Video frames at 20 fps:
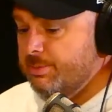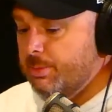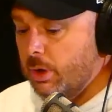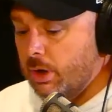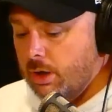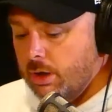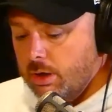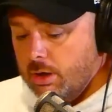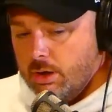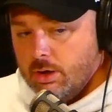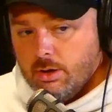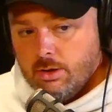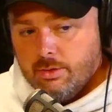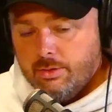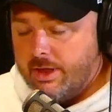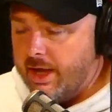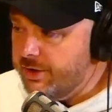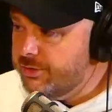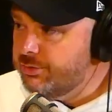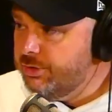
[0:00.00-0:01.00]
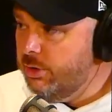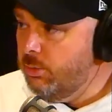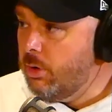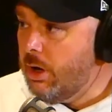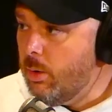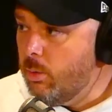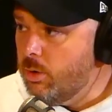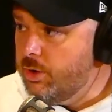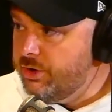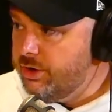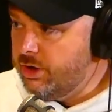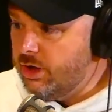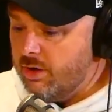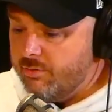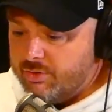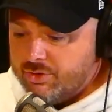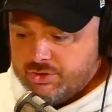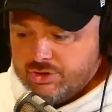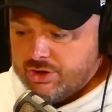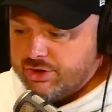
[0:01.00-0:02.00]
But that's really what I wanted to
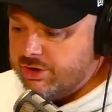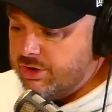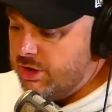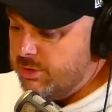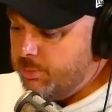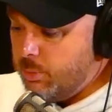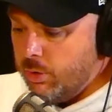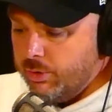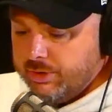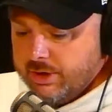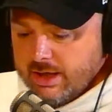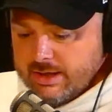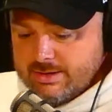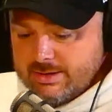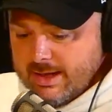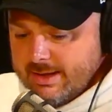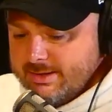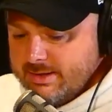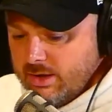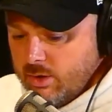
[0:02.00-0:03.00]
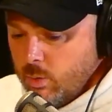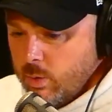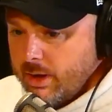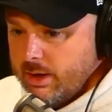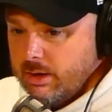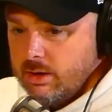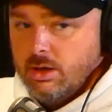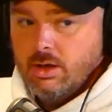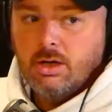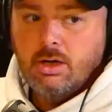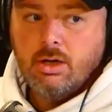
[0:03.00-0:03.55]
cover just in this podcast, nice and quick.